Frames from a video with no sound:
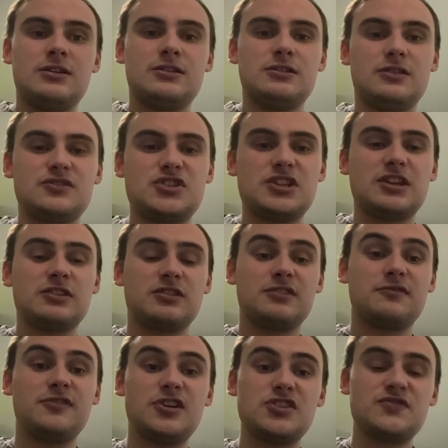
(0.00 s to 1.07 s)
Obviously the
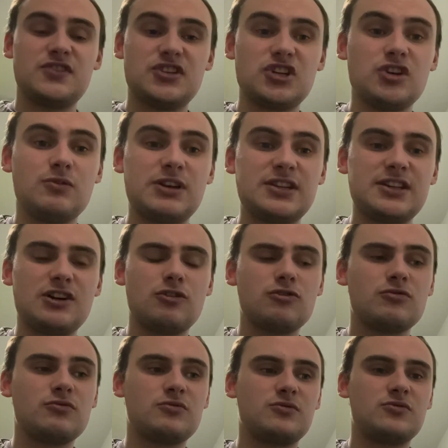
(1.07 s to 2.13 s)
first video went
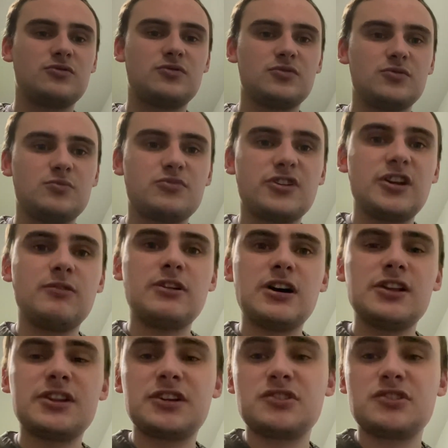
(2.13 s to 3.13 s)
down pretty well and I